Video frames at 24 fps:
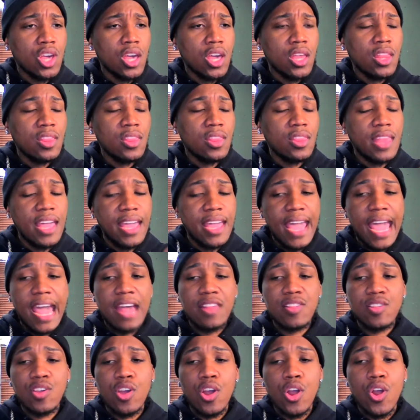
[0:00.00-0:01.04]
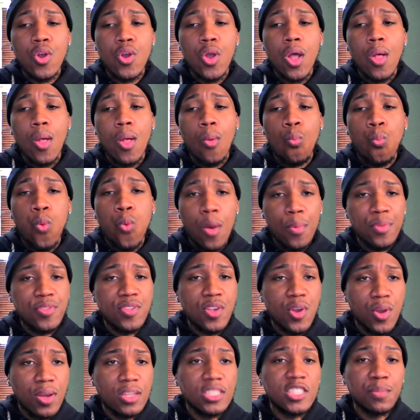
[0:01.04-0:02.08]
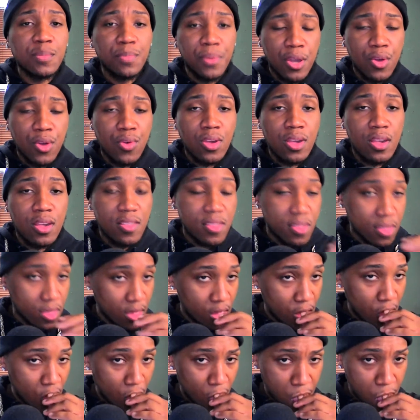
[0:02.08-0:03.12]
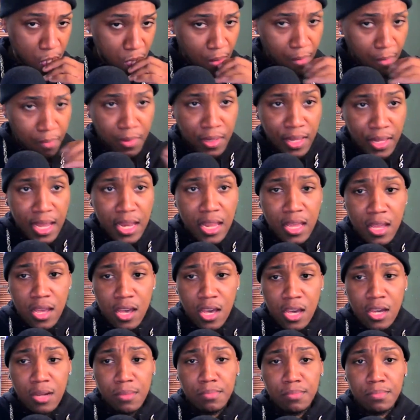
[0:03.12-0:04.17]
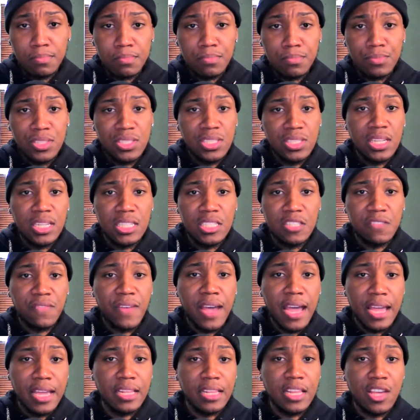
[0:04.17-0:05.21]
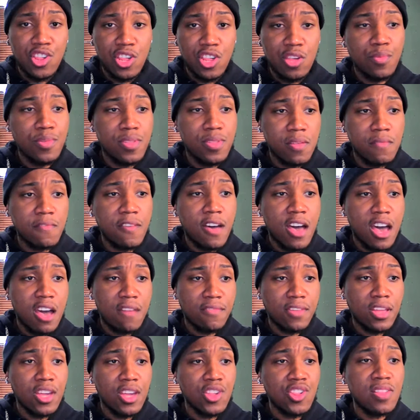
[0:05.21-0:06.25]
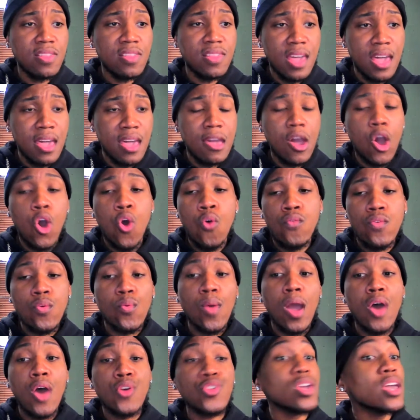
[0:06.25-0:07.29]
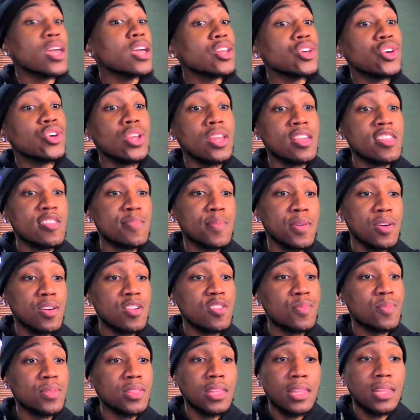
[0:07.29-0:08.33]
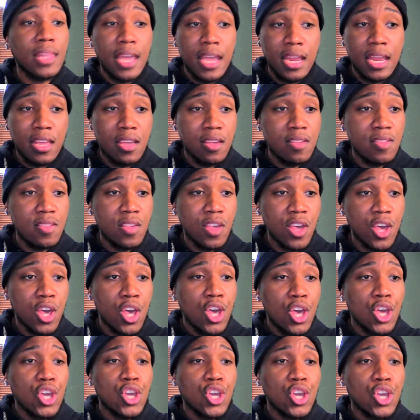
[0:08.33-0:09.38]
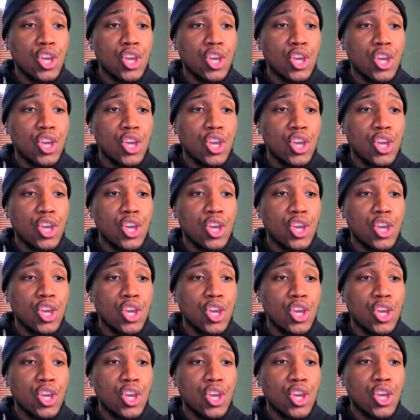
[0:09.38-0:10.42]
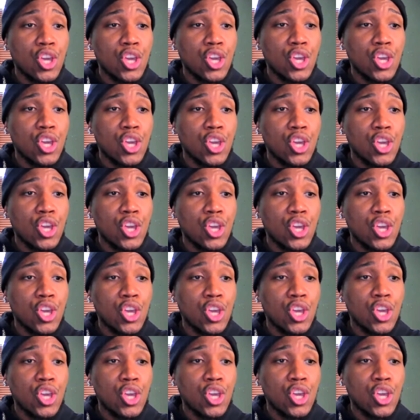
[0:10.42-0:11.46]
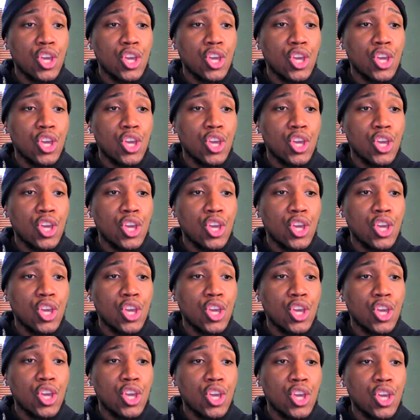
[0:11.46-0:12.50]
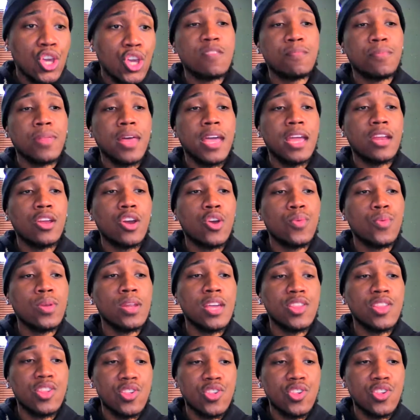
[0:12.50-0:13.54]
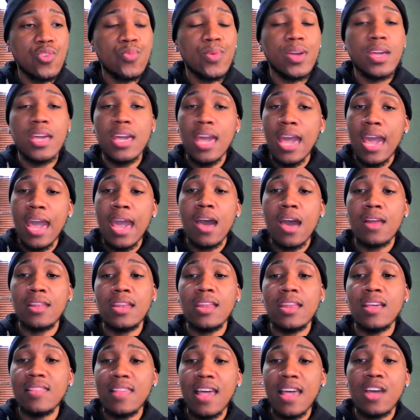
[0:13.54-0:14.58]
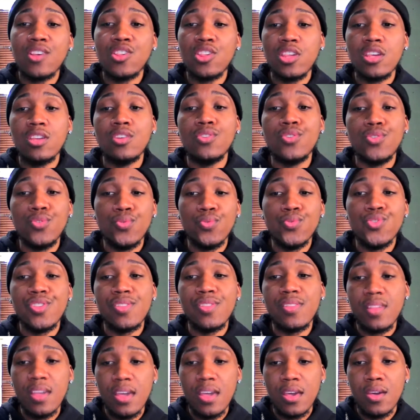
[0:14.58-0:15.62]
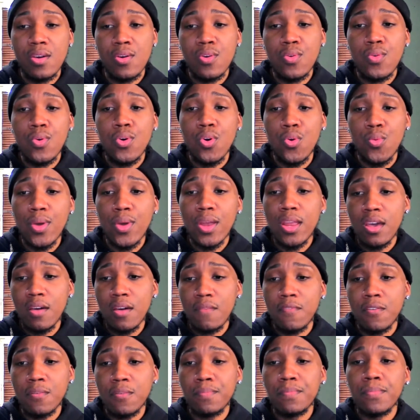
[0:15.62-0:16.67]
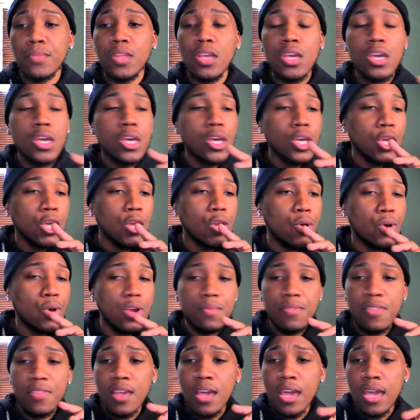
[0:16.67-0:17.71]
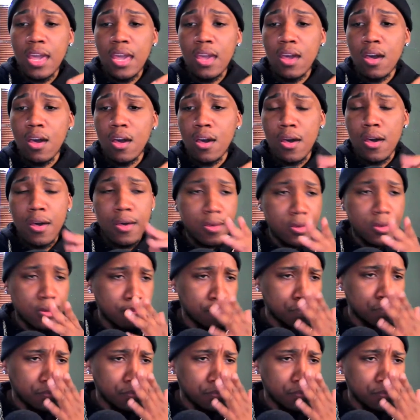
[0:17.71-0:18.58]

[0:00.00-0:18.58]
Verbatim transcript: they ask her what was her experience leading up to this fight that she was involved in. She said overall she had a good experience with the ladies. You know, she explained her friendship with Wendy, and then you know she explained her relationship with Cal, and that's how she knew Gizelle or whatever. You know what I'm saying? Um,